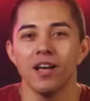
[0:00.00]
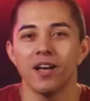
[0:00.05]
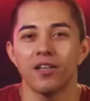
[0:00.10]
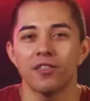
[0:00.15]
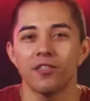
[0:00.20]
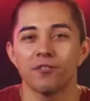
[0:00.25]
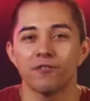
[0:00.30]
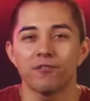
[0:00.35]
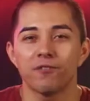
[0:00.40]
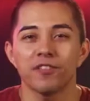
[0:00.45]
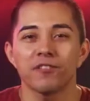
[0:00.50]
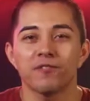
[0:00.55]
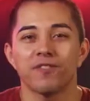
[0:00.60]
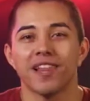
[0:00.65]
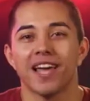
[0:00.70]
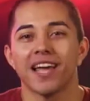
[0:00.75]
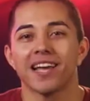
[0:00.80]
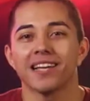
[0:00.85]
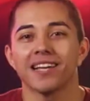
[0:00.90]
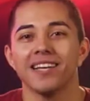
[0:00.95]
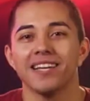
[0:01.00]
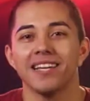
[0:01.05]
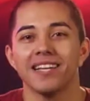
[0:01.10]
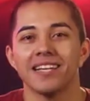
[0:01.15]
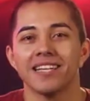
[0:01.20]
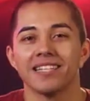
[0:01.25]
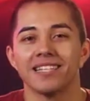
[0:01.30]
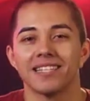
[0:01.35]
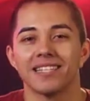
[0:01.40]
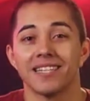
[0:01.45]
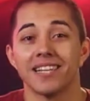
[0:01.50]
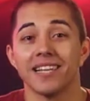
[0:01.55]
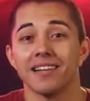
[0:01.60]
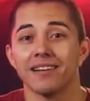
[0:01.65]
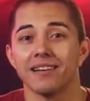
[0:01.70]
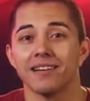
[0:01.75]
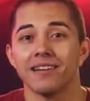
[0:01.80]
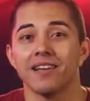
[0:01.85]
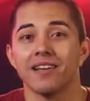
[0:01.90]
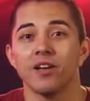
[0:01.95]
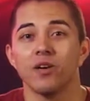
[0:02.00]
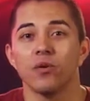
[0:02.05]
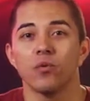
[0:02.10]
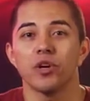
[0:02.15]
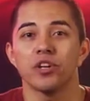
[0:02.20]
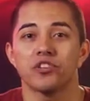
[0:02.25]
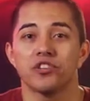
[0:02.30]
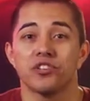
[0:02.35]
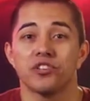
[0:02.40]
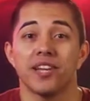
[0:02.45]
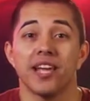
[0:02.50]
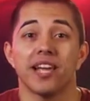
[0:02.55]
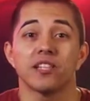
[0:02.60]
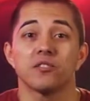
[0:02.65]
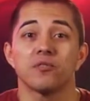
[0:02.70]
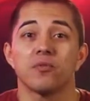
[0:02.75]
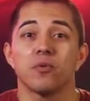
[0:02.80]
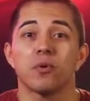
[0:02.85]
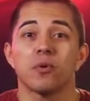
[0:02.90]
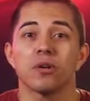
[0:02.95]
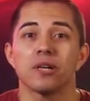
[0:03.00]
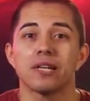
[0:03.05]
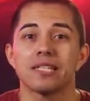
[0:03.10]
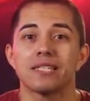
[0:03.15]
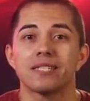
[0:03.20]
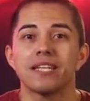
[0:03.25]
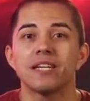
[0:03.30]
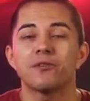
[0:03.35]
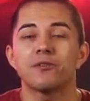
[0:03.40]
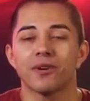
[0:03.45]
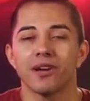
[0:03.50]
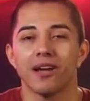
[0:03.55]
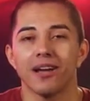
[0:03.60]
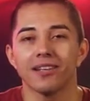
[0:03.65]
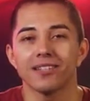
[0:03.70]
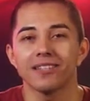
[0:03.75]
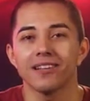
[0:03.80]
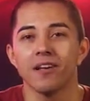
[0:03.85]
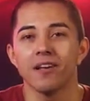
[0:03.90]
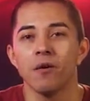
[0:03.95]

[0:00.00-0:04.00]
The fifth flag is SYN, which stands for synchronize.